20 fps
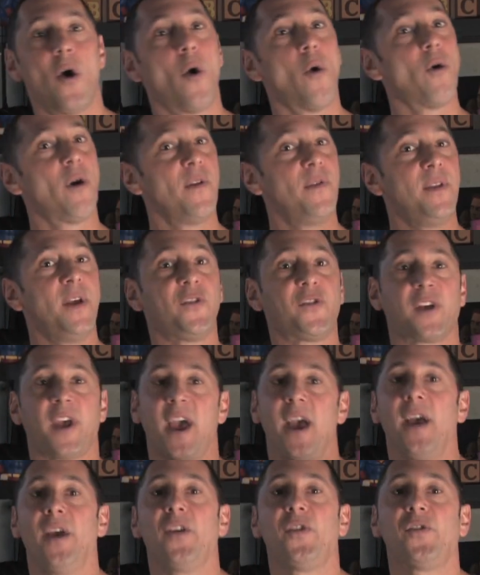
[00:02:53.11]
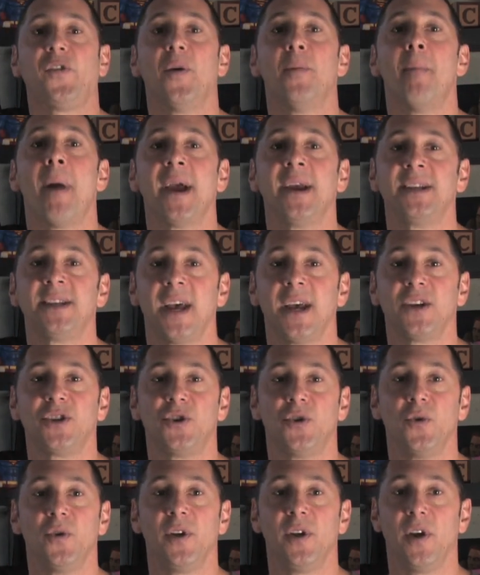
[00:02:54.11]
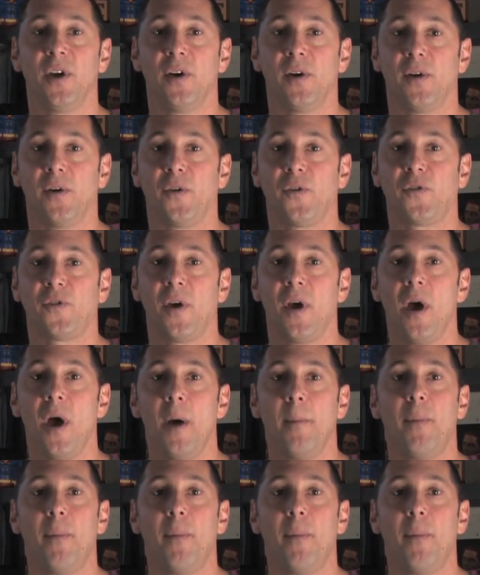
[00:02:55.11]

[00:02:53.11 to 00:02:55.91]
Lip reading: or in this case, it might take 2 years.